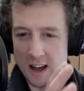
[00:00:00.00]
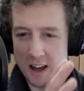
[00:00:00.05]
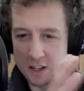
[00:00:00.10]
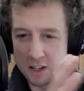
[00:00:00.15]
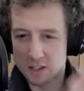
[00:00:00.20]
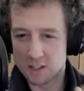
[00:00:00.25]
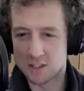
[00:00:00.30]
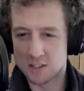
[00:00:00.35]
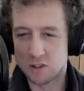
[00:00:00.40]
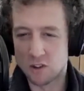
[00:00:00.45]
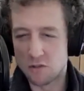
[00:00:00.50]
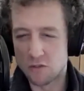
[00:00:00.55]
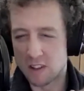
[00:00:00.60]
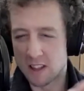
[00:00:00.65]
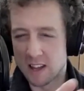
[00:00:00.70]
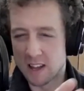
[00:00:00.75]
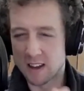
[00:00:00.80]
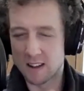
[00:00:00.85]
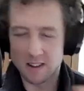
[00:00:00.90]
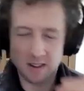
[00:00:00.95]
It's not
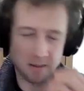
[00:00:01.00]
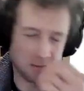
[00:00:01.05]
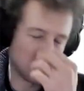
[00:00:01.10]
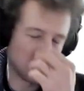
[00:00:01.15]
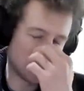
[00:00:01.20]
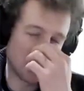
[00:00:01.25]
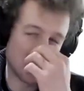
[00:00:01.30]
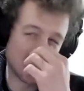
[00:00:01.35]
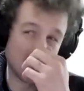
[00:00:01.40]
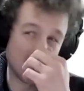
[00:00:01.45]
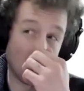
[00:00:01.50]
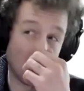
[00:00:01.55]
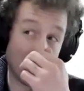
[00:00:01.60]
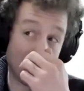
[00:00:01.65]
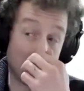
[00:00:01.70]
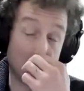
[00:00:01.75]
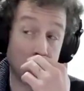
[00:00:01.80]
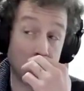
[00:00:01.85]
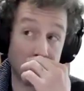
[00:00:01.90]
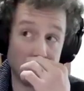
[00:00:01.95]
really. I'm not saying it's not a
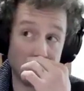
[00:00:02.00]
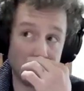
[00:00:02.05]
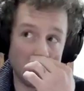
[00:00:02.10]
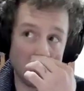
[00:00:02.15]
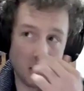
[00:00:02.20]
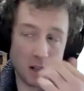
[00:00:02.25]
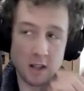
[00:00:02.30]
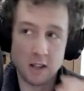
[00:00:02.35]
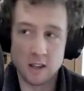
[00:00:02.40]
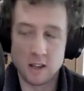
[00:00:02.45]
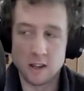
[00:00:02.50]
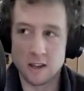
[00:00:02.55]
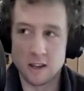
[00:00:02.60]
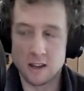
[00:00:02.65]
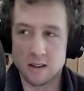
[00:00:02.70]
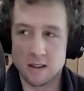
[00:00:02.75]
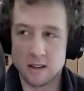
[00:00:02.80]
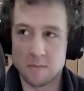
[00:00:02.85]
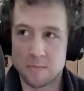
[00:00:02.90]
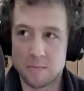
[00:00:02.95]
goal,
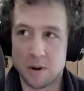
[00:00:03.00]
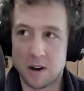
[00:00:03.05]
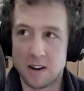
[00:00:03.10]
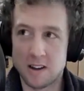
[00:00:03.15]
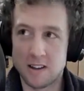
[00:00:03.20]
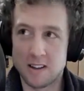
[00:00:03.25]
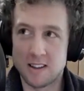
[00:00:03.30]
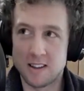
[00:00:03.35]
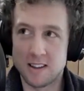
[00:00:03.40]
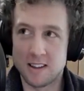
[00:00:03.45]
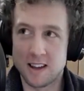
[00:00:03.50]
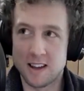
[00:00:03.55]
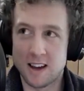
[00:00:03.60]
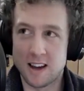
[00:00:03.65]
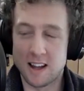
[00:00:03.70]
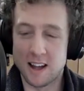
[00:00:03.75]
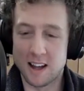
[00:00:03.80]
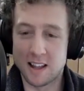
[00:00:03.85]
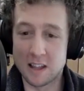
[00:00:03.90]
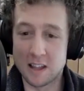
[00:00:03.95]
but
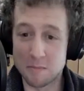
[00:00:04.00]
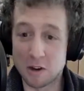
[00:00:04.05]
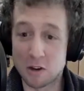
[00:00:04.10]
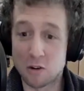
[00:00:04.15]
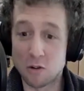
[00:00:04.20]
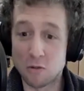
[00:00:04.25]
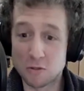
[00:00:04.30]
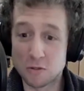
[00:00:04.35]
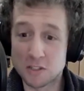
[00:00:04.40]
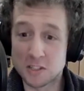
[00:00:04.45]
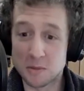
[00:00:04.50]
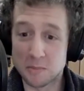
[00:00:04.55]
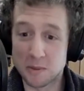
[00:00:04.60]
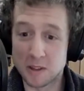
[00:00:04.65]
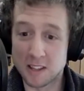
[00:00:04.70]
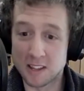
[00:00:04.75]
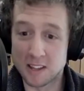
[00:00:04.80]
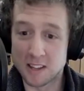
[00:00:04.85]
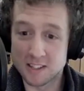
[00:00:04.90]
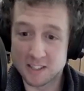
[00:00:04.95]
I like my goals to be
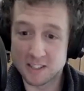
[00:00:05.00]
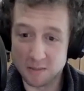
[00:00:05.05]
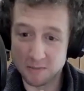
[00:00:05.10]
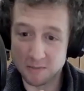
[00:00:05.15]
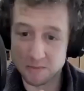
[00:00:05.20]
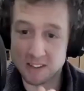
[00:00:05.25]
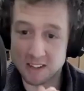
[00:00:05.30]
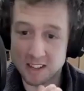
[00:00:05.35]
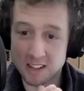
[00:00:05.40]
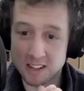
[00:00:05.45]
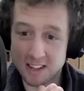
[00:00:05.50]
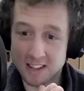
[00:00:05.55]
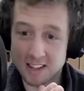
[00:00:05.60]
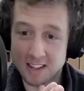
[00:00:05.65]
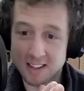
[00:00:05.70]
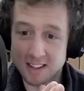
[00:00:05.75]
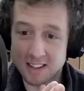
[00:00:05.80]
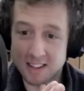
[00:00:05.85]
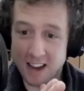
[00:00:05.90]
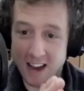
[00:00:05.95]
like something that you
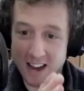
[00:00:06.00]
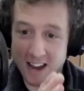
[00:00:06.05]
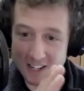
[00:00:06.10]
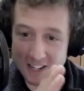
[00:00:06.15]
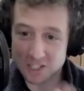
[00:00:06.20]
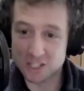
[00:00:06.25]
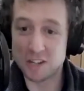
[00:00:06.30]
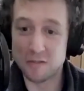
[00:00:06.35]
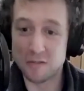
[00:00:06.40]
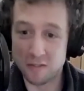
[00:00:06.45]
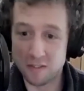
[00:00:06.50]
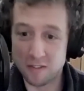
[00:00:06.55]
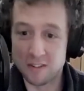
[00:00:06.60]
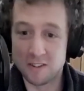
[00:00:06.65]
can achieve.